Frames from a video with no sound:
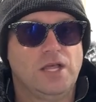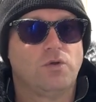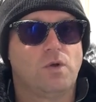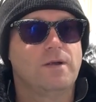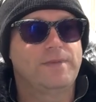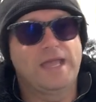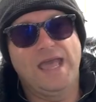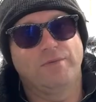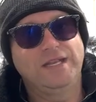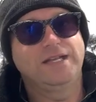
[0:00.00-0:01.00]

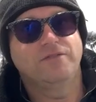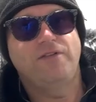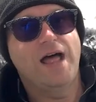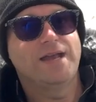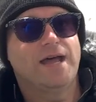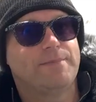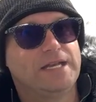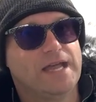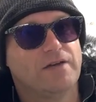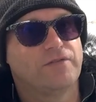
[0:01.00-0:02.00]
hey, we need to fly and not be
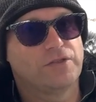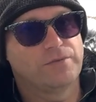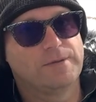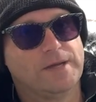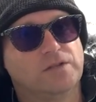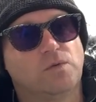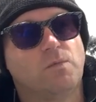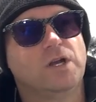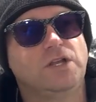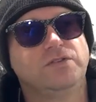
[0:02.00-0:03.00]
down for 3 months.
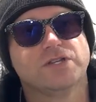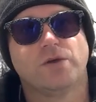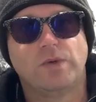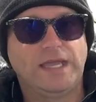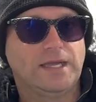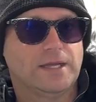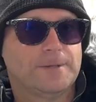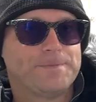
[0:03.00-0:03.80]
When we're losing a week